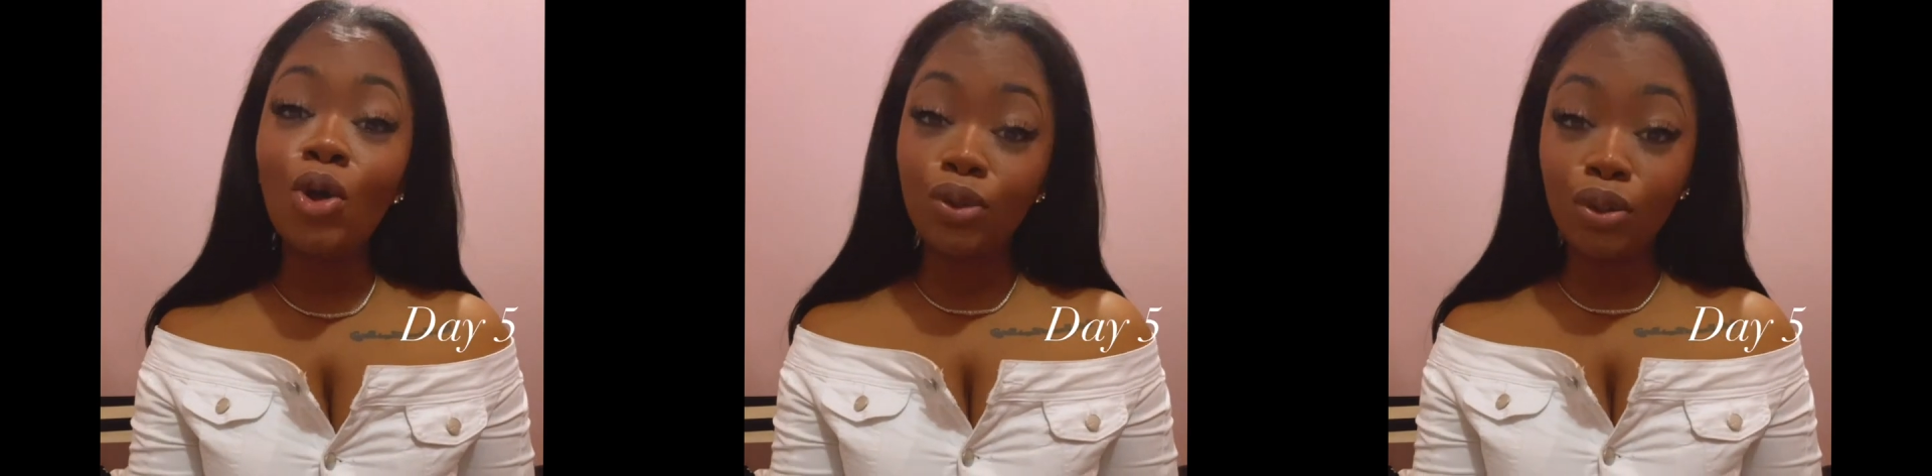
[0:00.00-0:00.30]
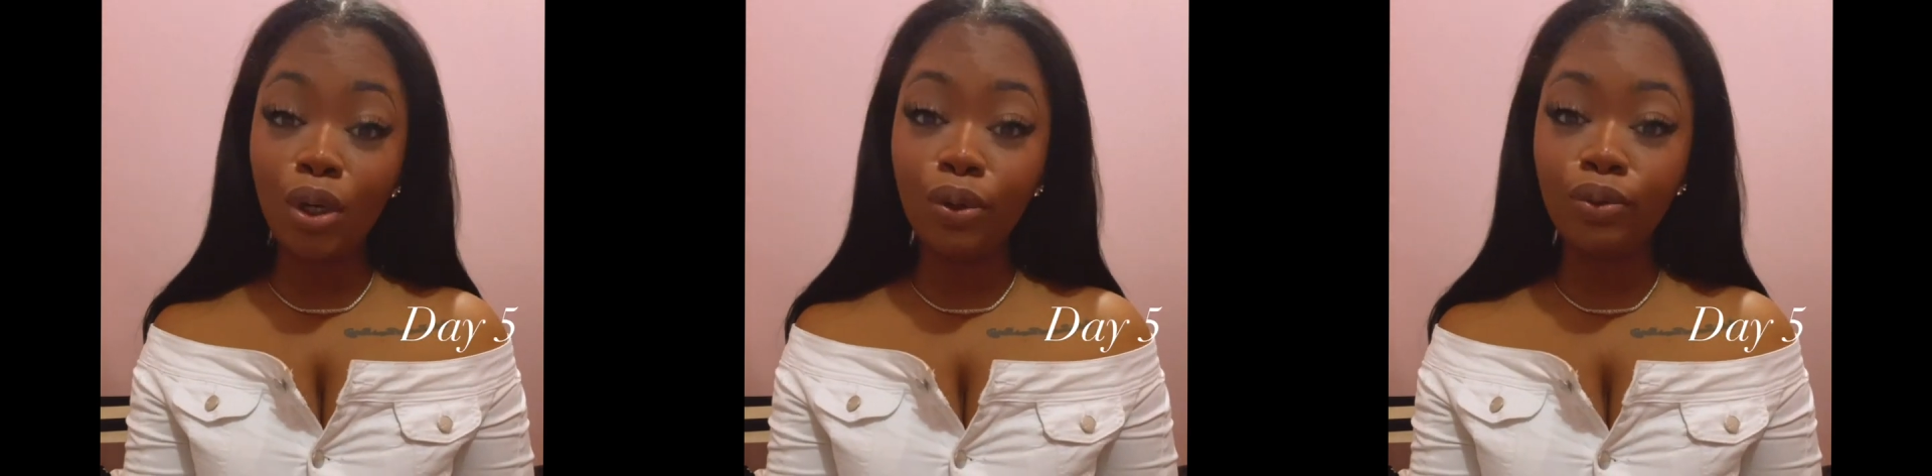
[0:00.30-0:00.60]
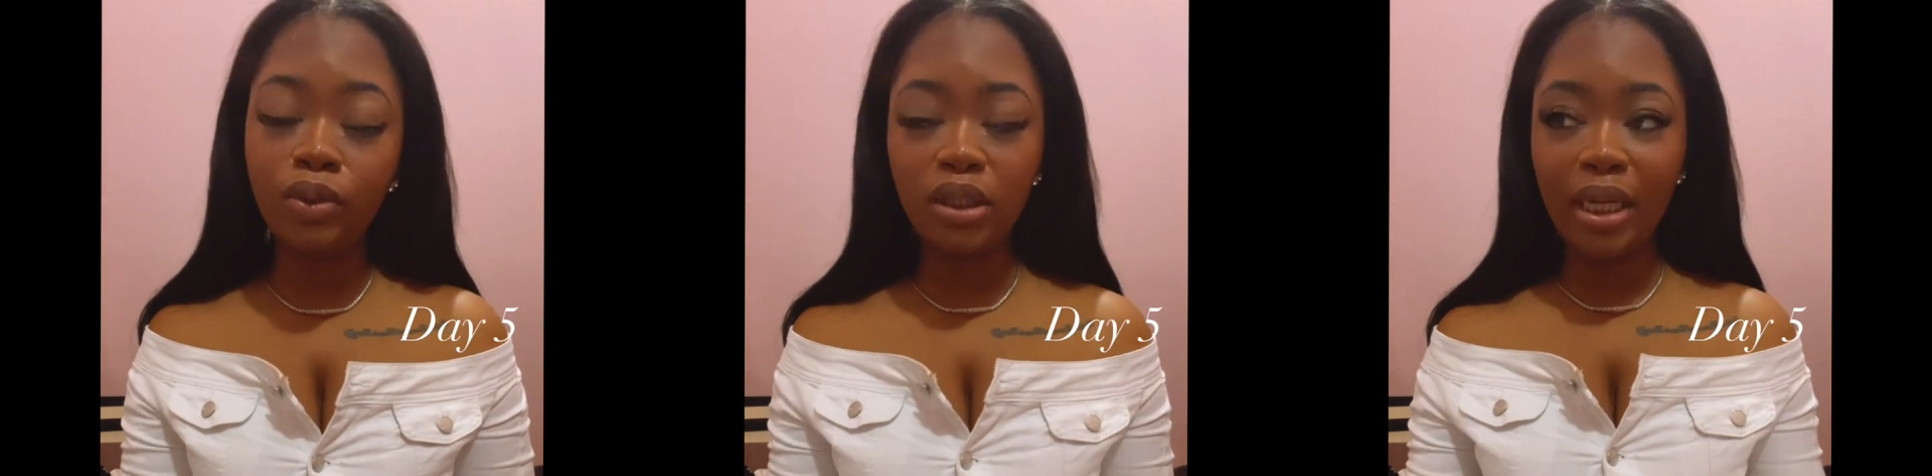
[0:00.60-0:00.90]

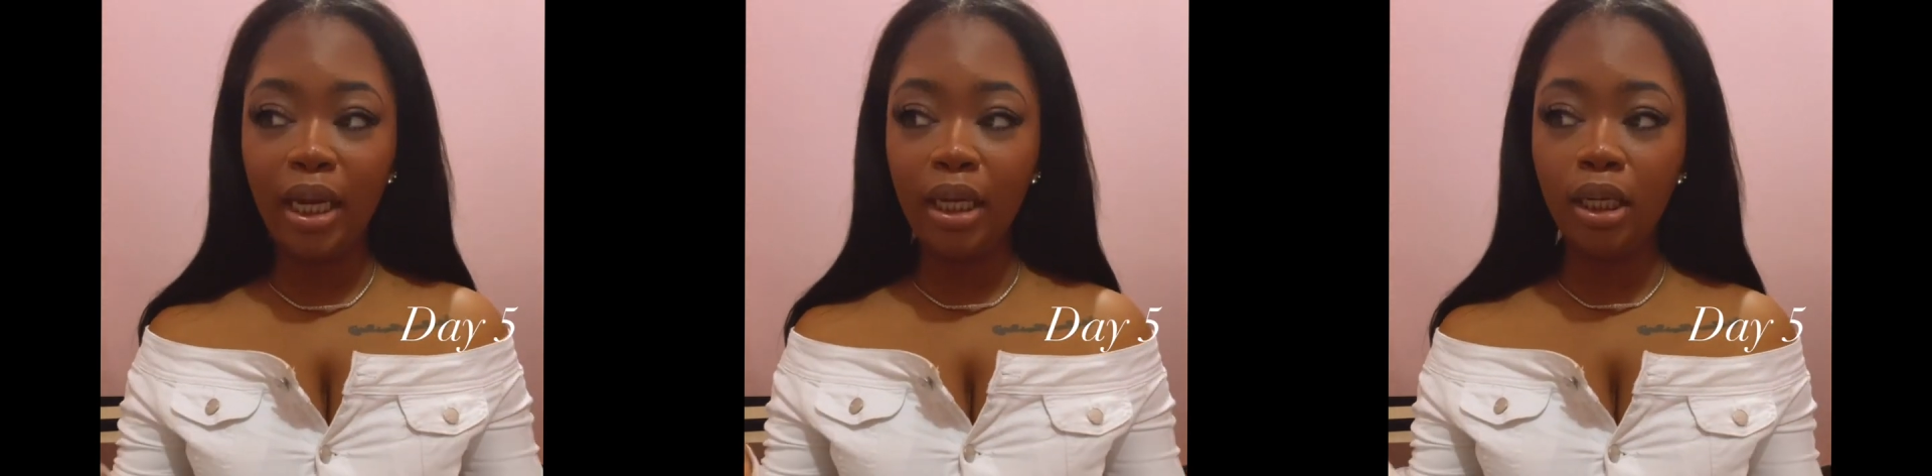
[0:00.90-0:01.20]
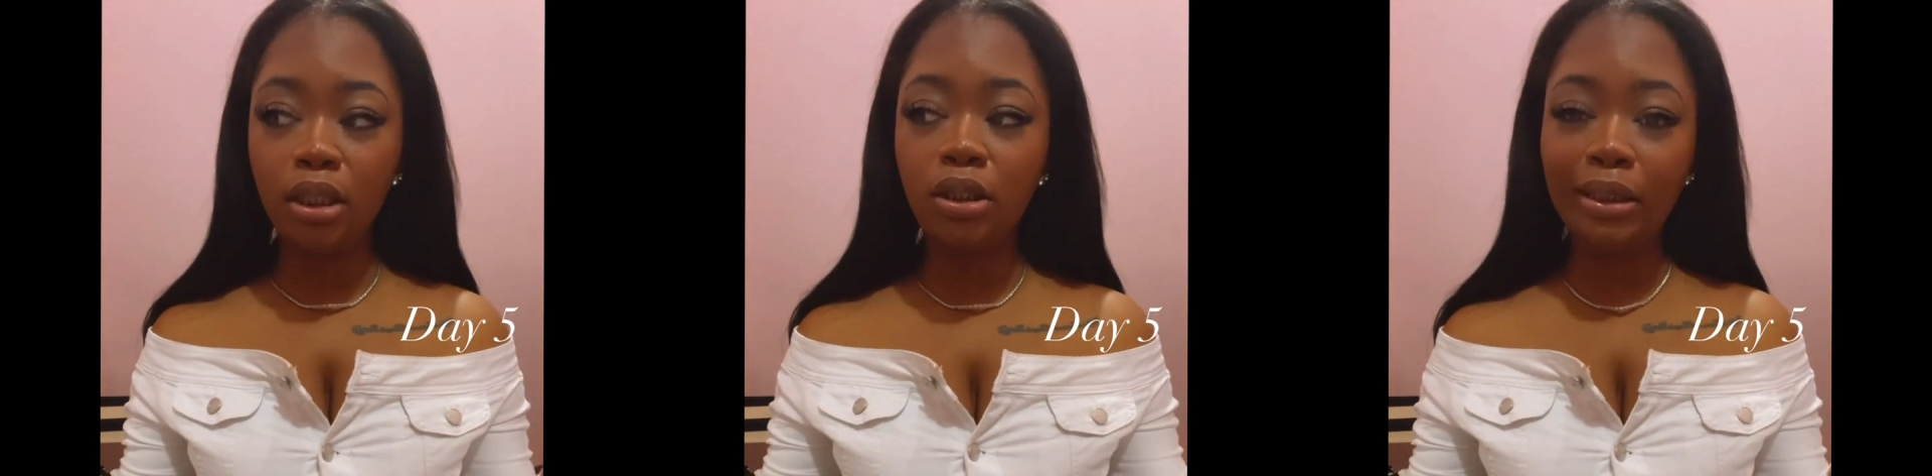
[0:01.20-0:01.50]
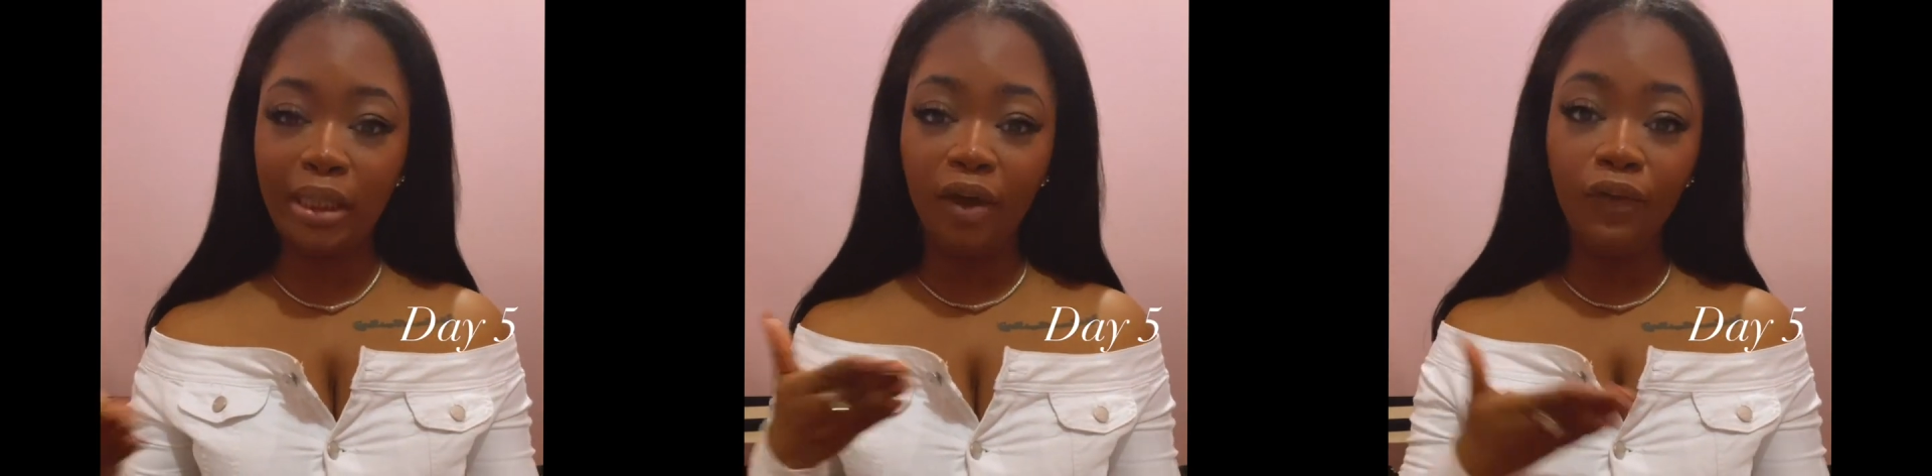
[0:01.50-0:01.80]
So today is
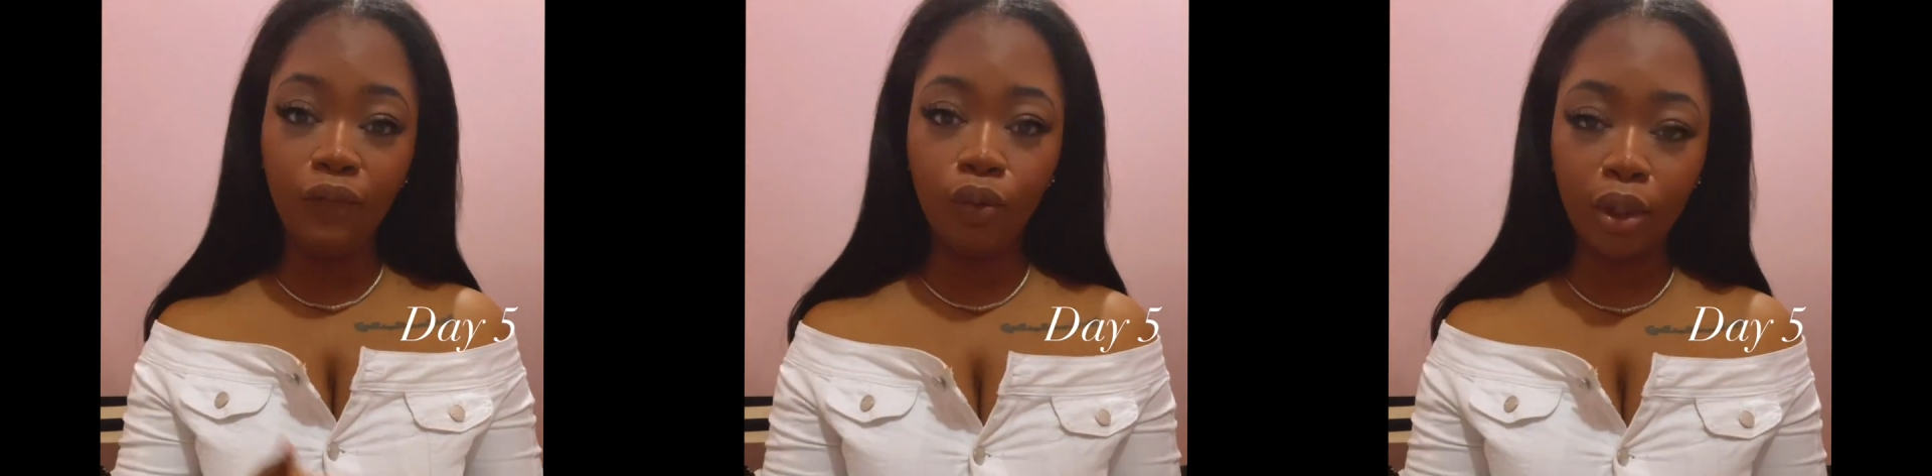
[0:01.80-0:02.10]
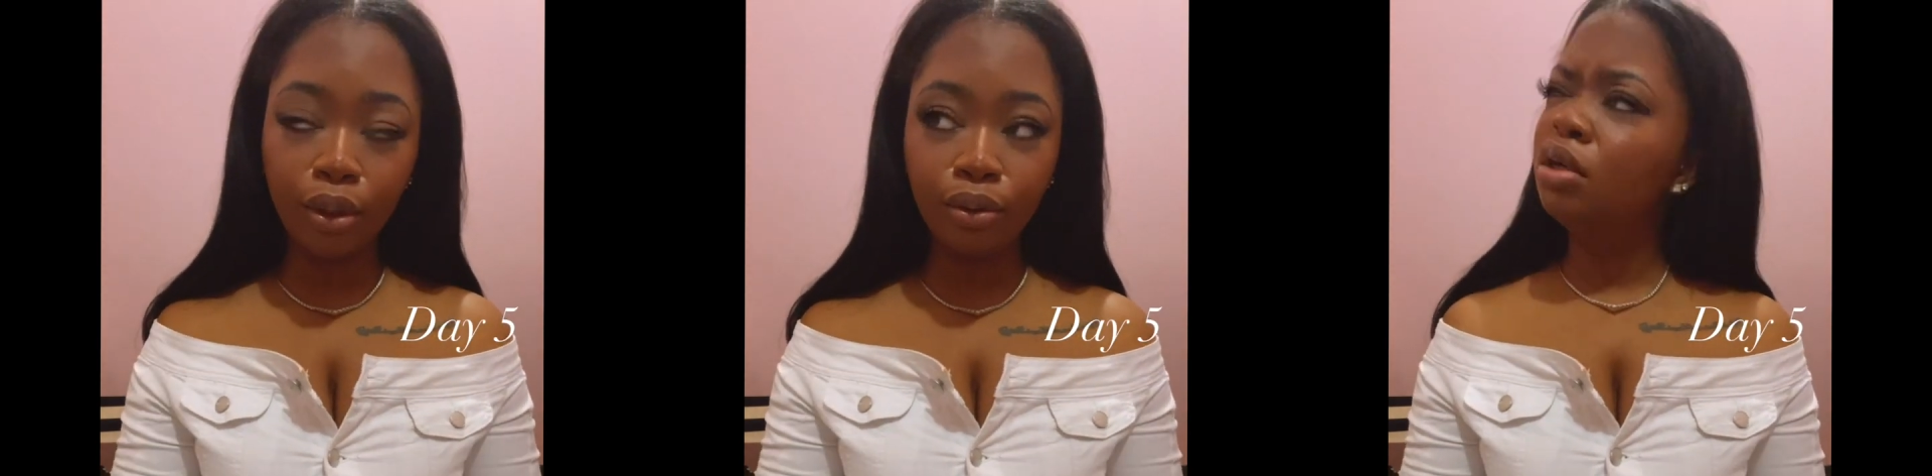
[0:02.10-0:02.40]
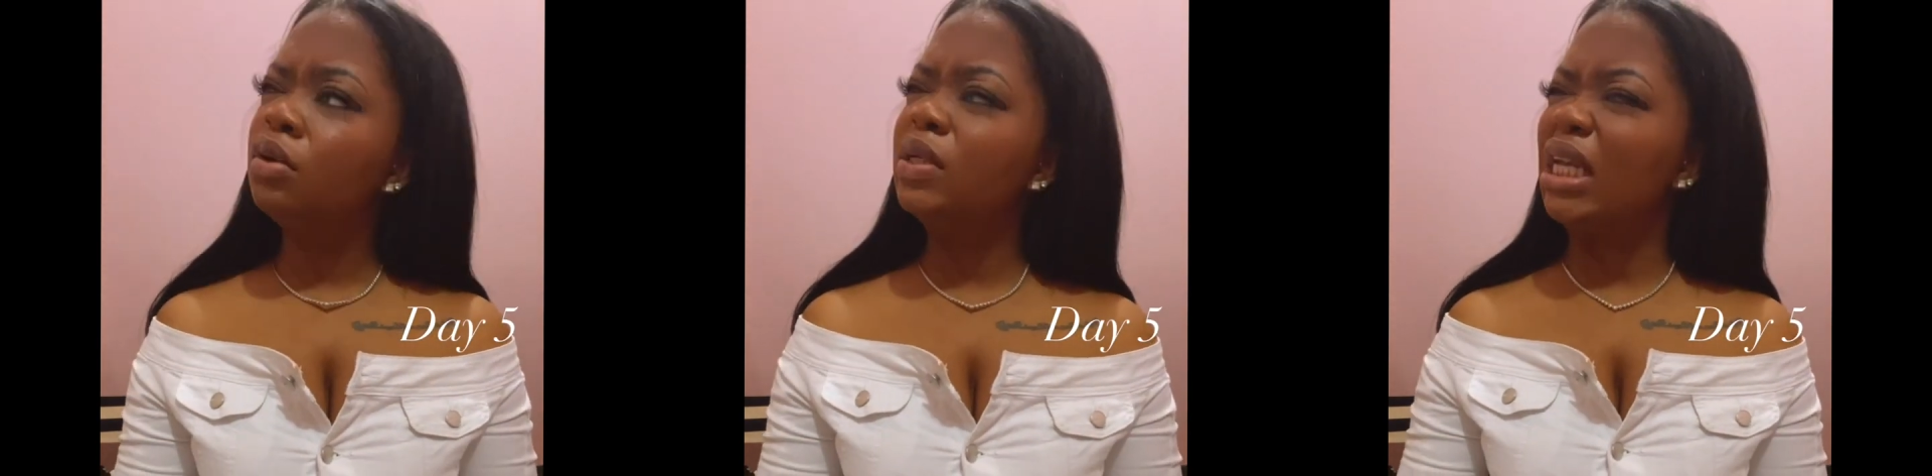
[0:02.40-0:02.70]
day four.
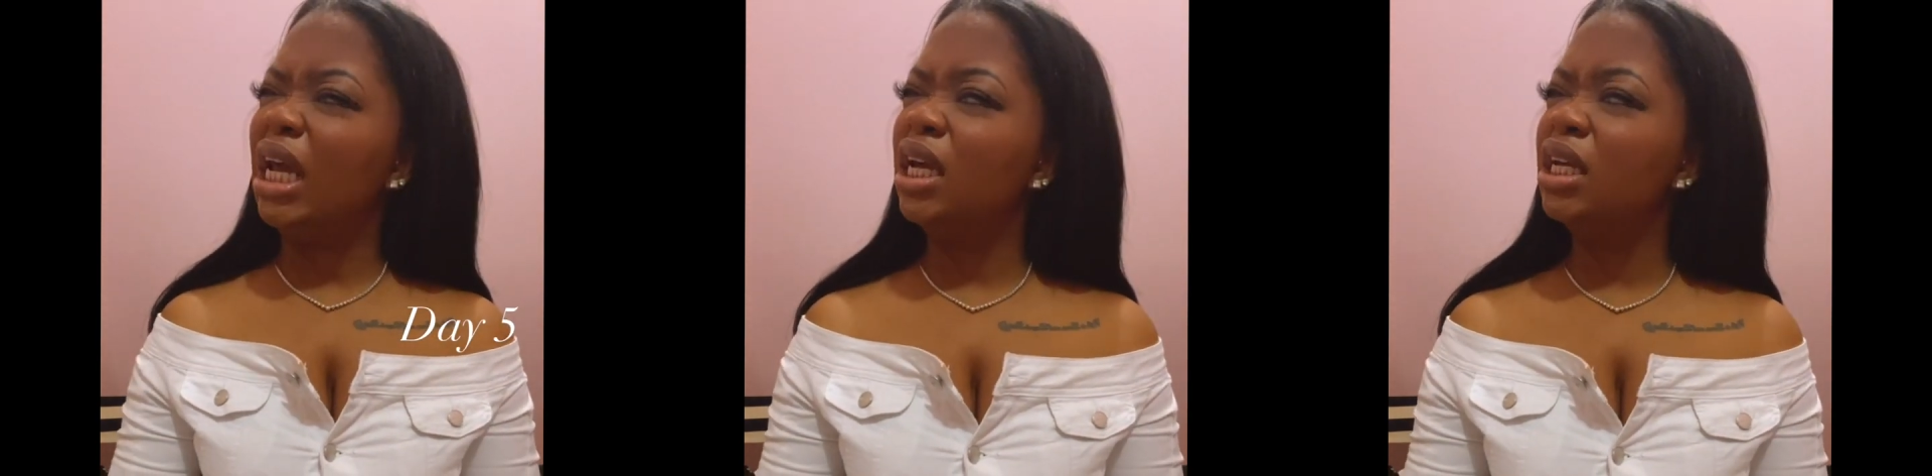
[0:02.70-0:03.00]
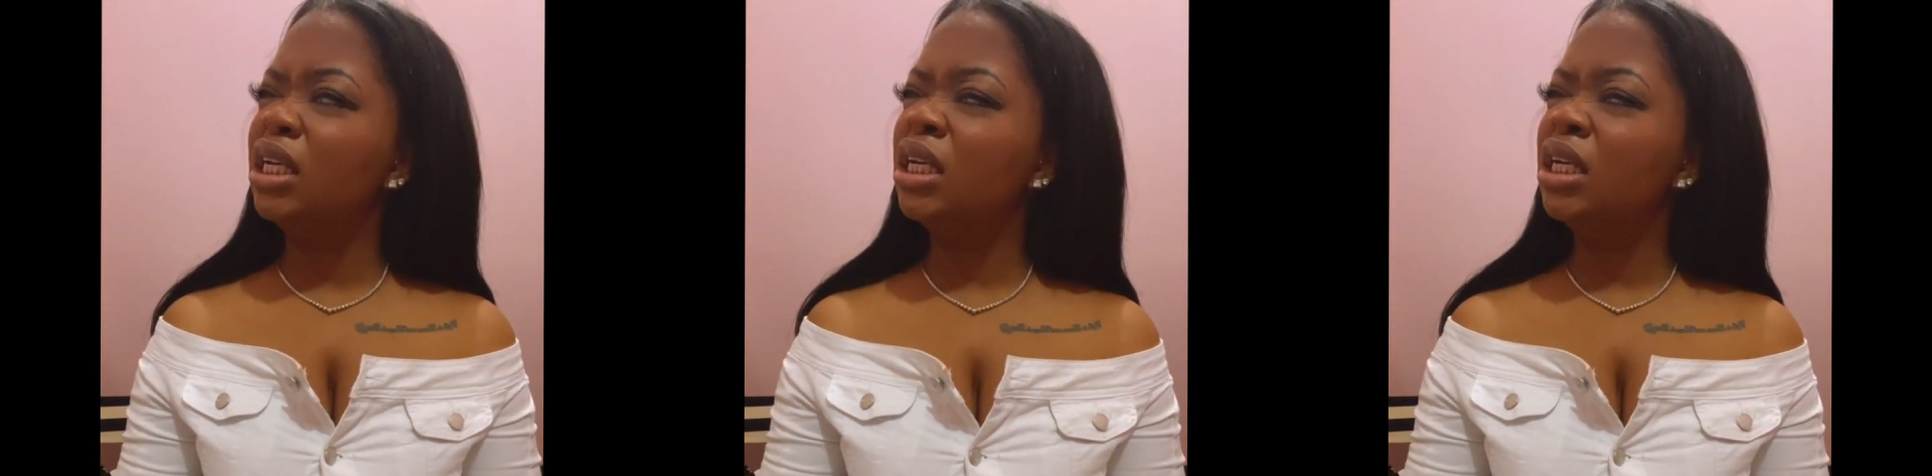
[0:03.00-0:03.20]
What's today?